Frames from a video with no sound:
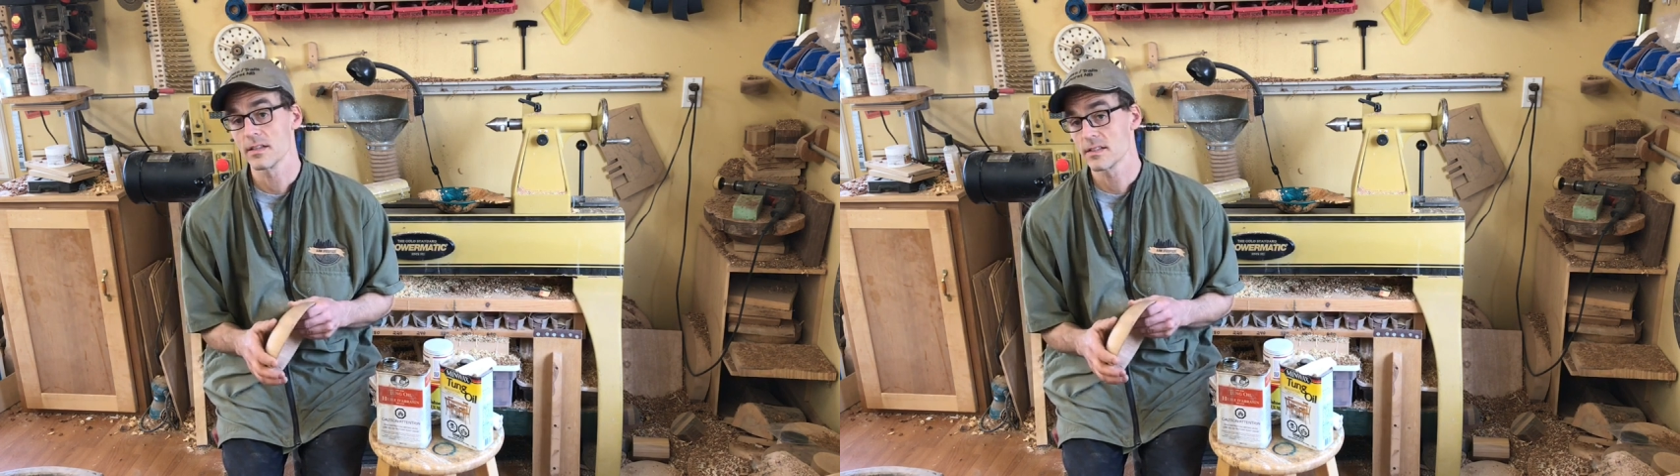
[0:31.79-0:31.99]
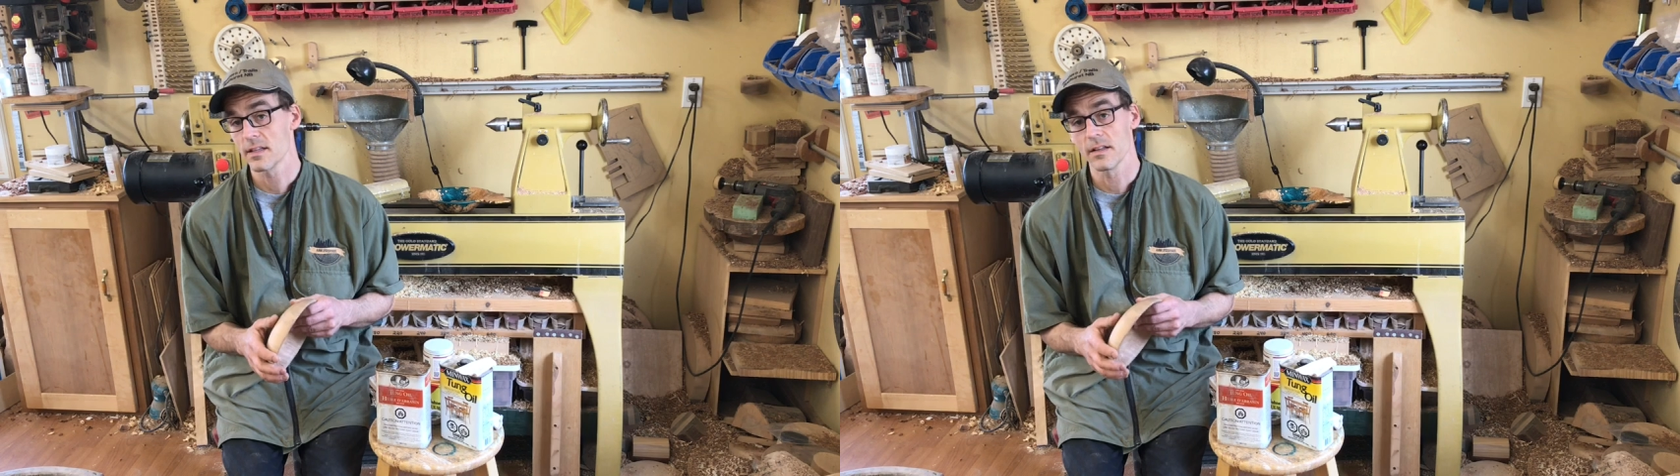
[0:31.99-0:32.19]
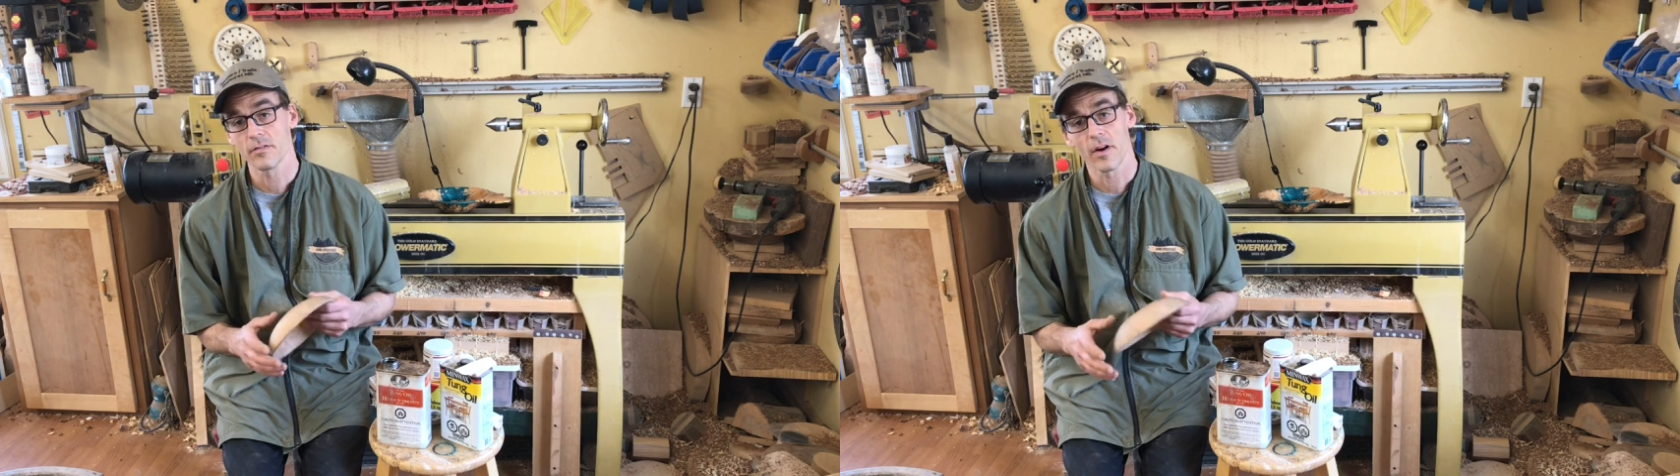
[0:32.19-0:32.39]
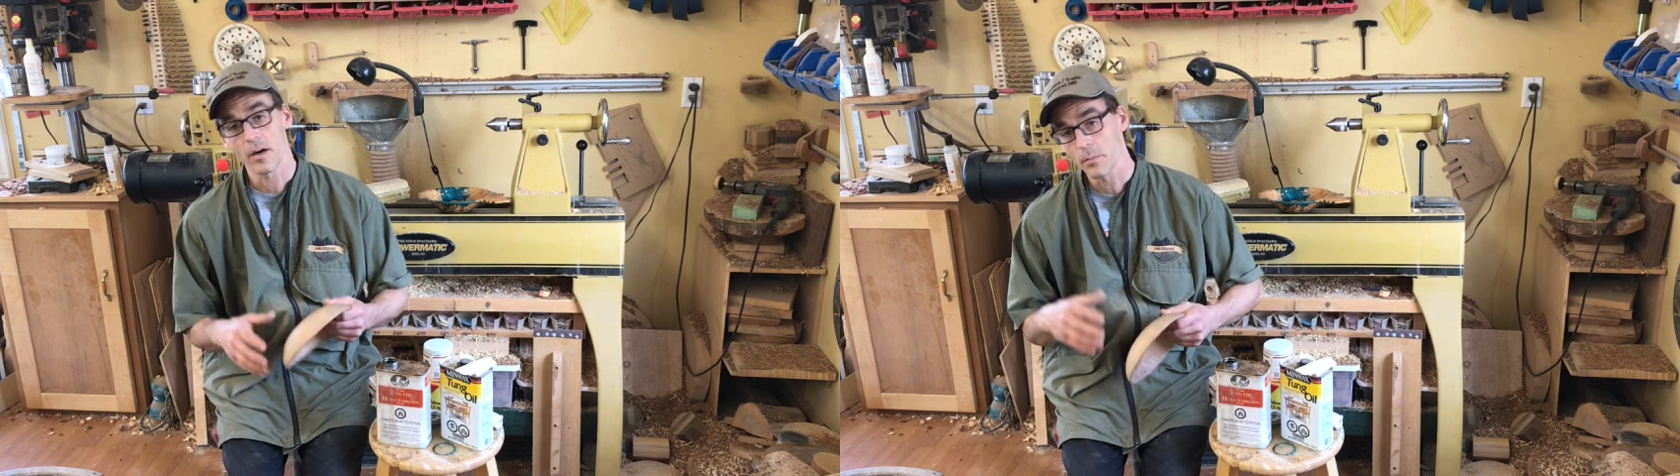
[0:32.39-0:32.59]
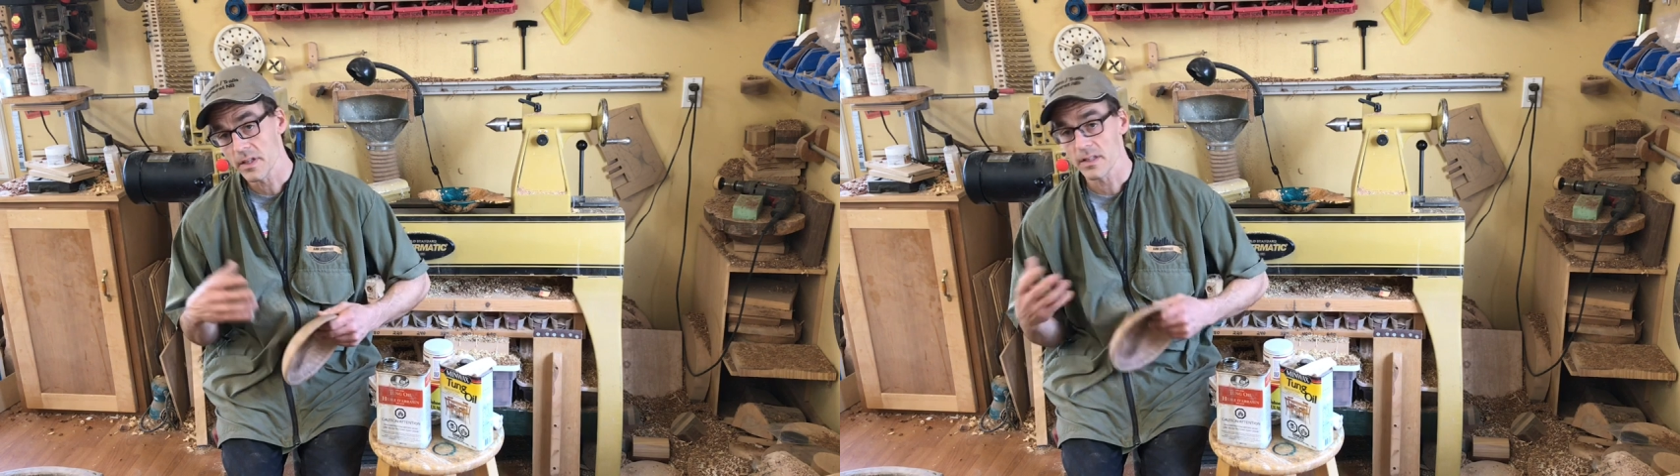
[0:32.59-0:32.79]
is it
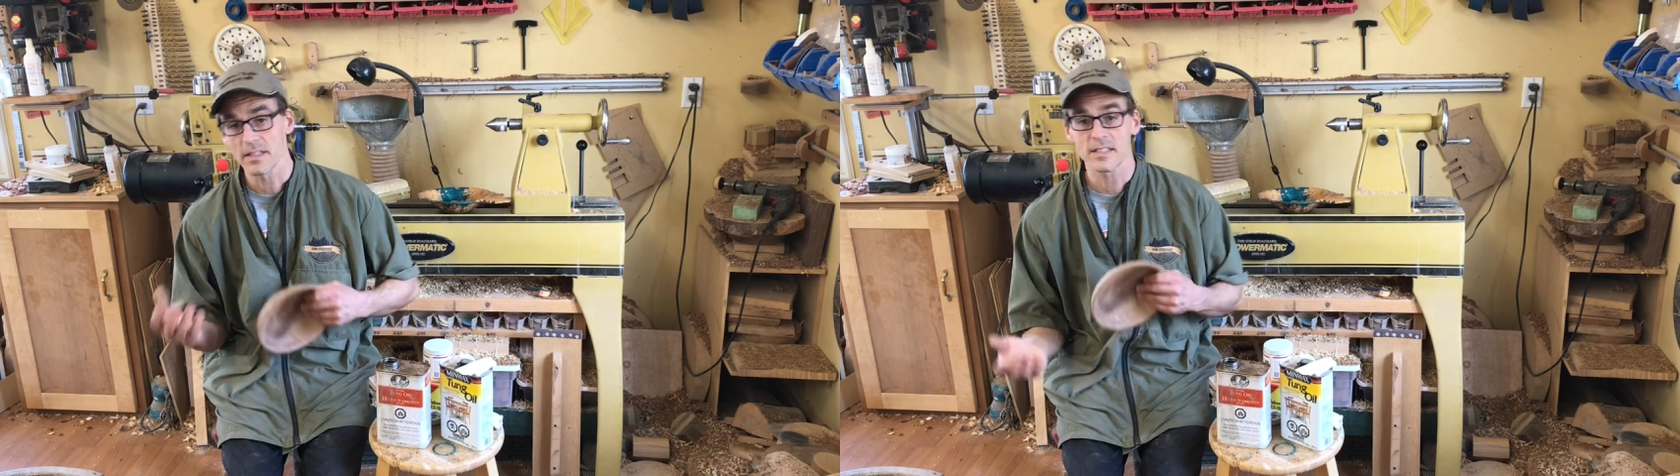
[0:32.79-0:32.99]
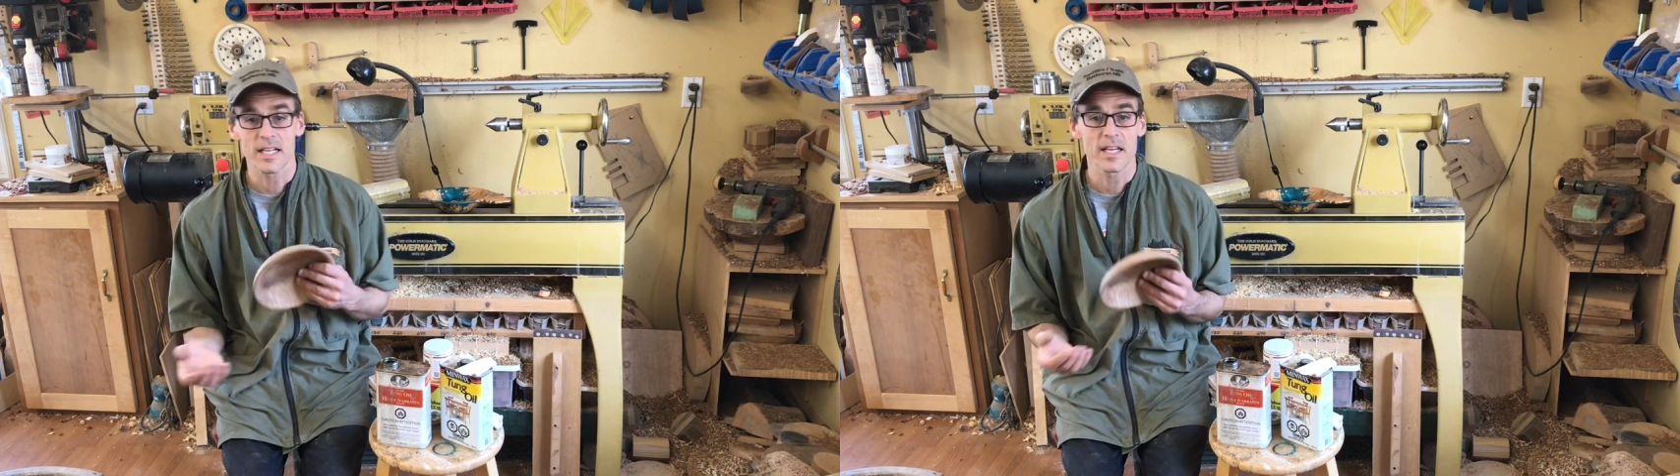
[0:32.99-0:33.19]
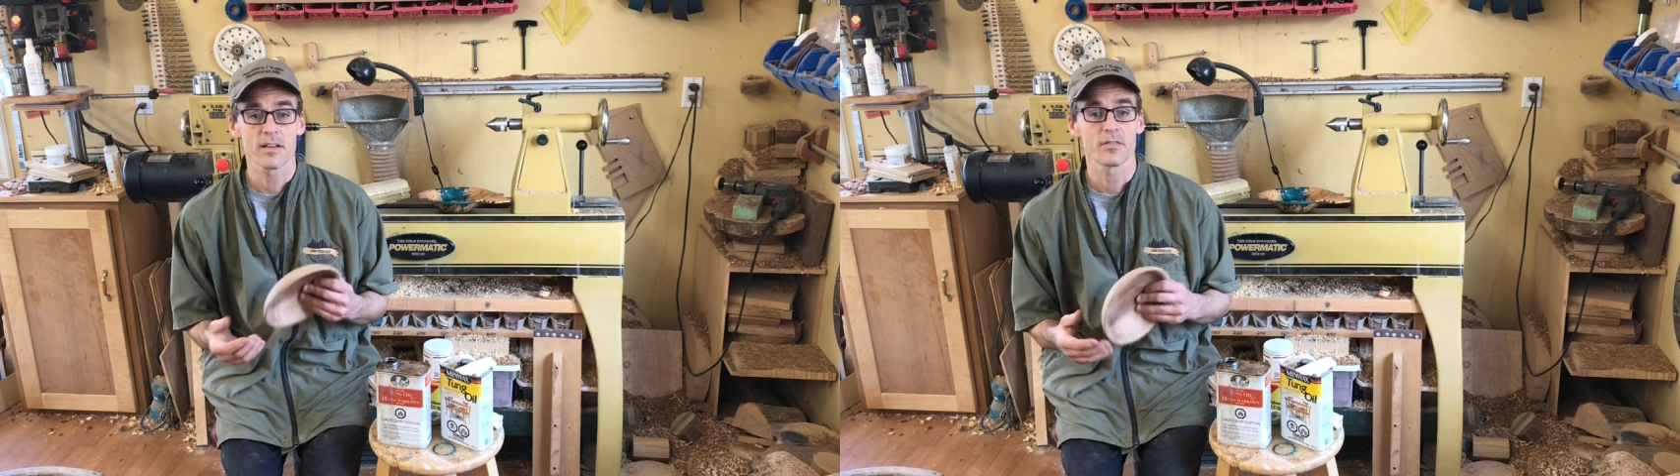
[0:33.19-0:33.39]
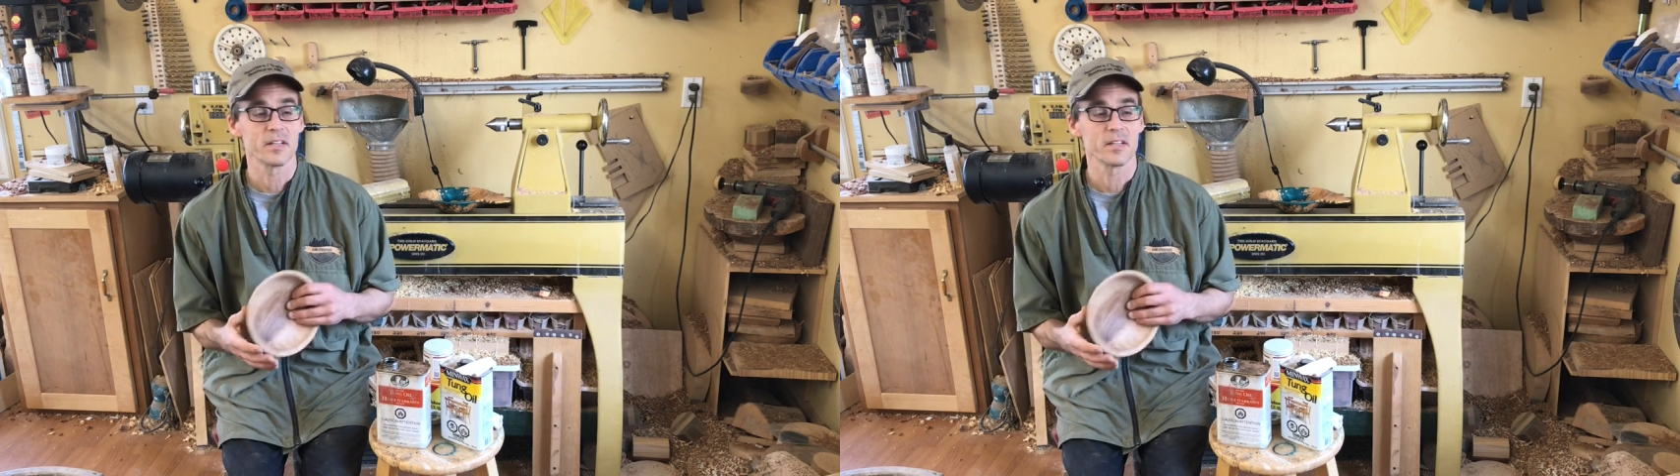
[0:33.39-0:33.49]
environmentally safe,